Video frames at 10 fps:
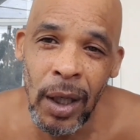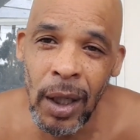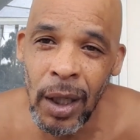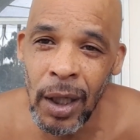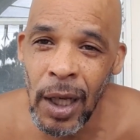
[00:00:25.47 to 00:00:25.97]

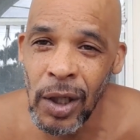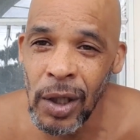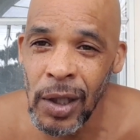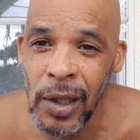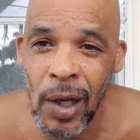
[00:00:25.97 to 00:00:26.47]
in the
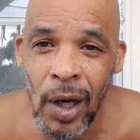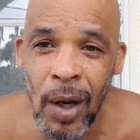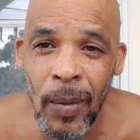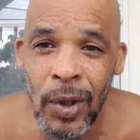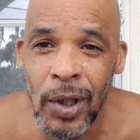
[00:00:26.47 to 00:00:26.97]
Nation of
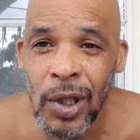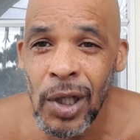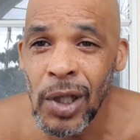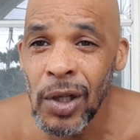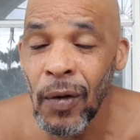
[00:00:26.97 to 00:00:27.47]
Islam and the
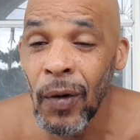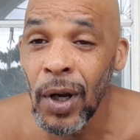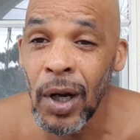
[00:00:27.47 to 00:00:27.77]
teachings of